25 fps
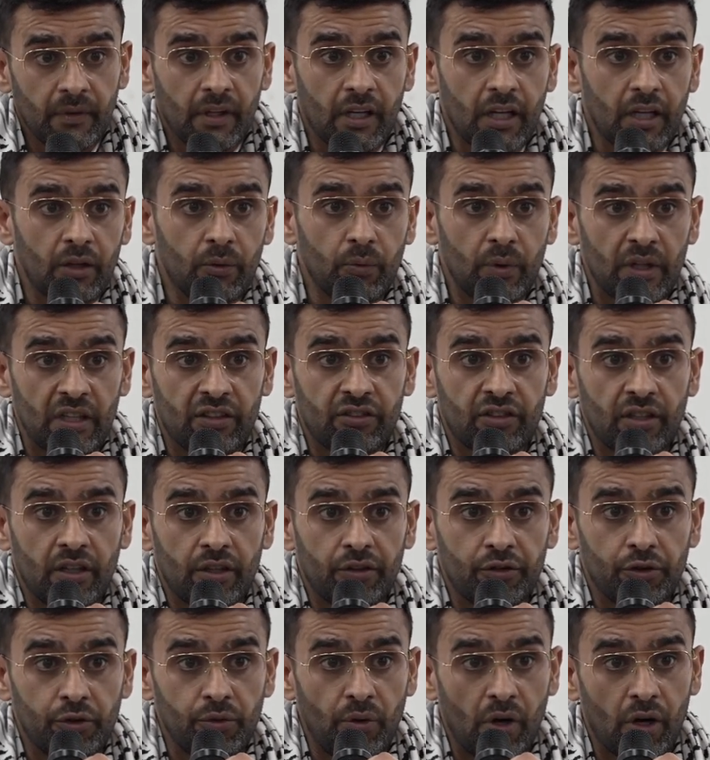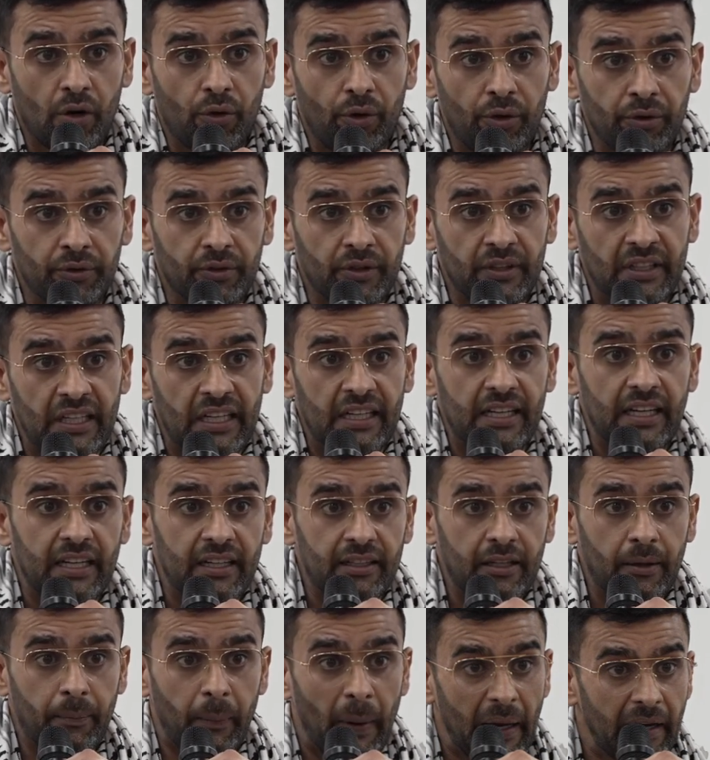in which you are going to tick
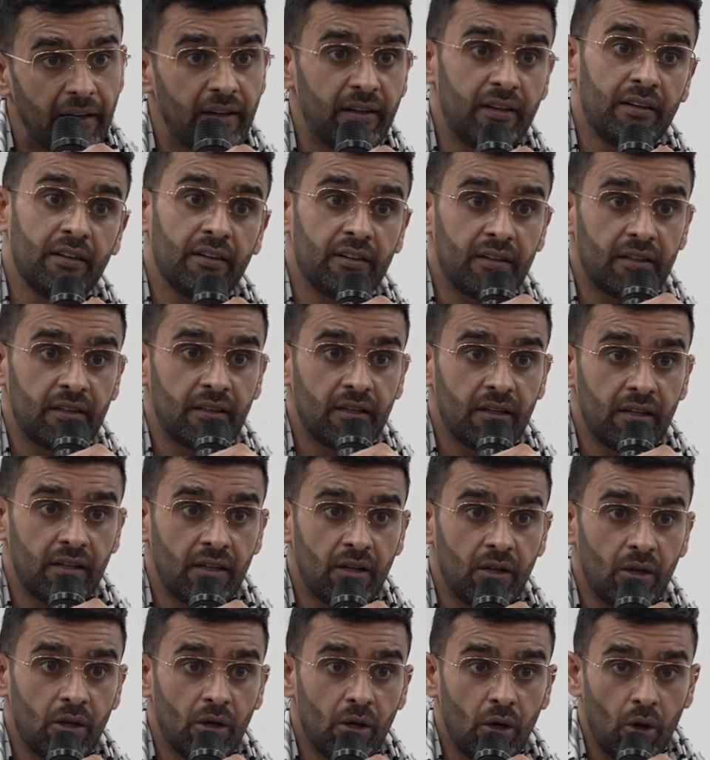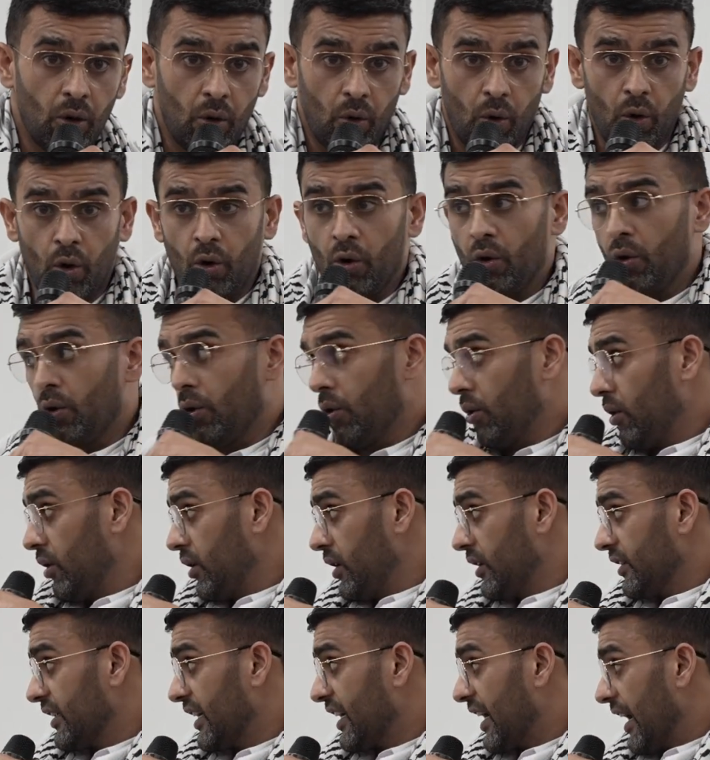independent, or
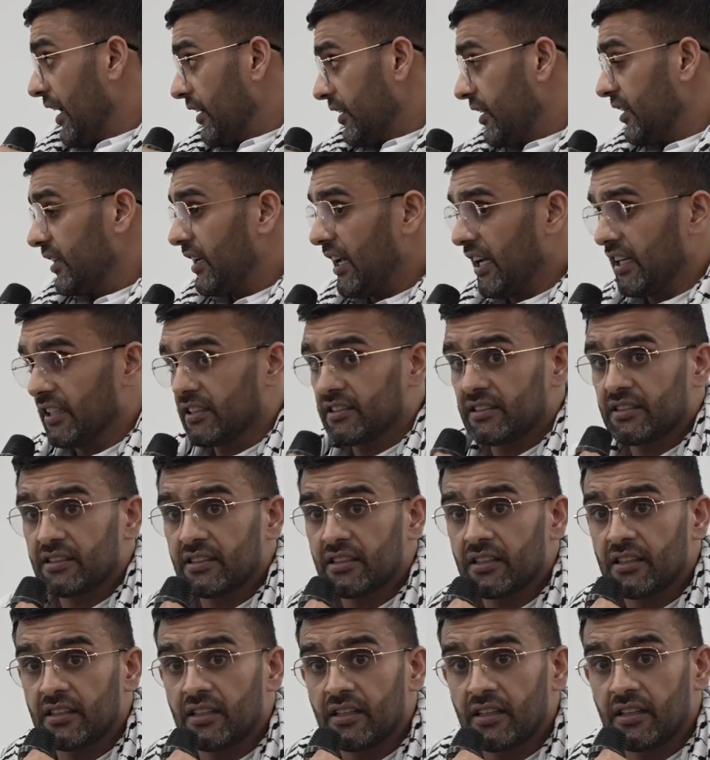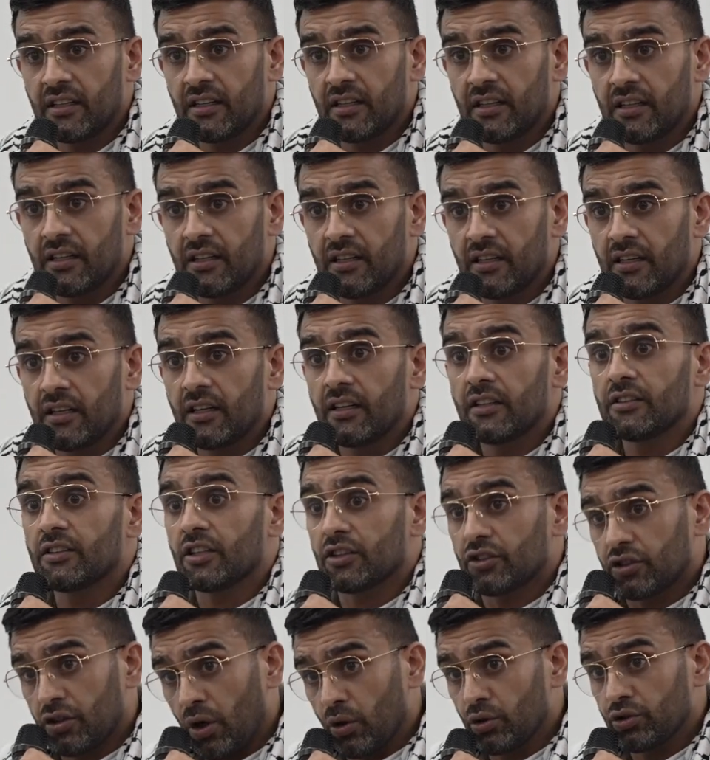the candidates, the
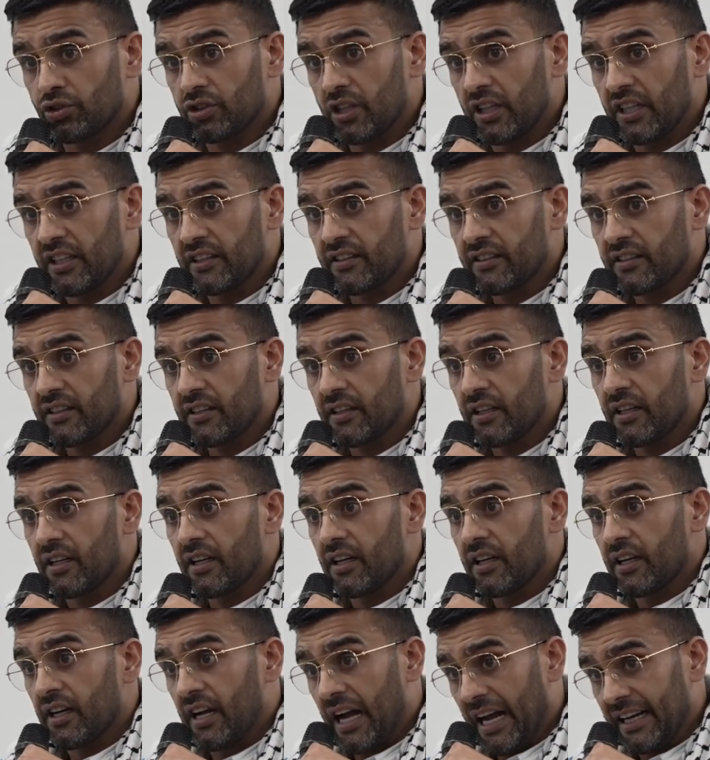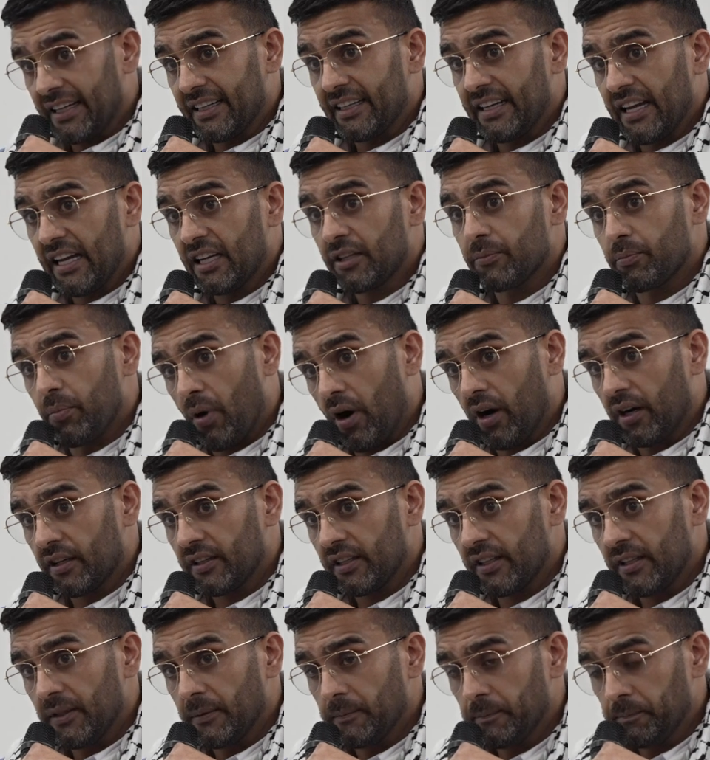Socialist Candidate
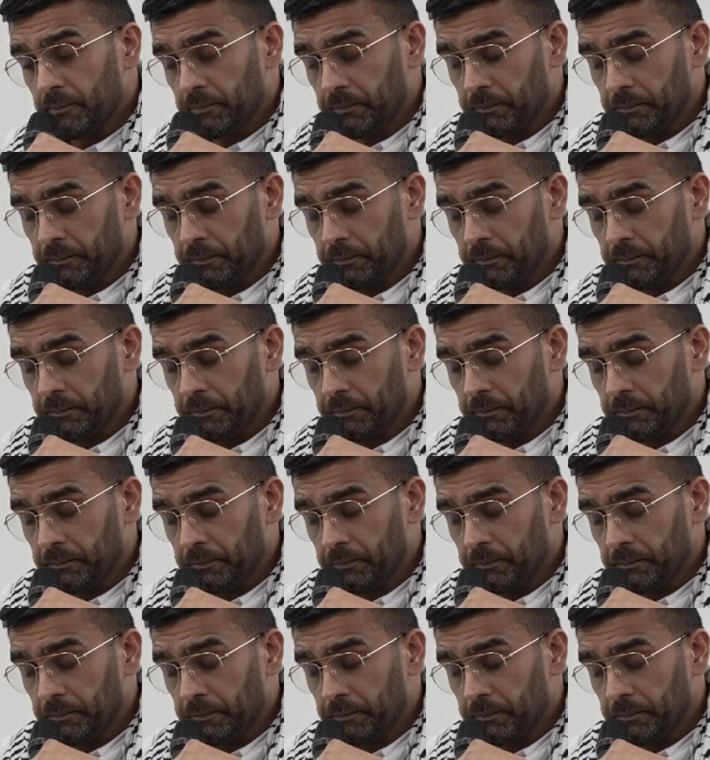Party.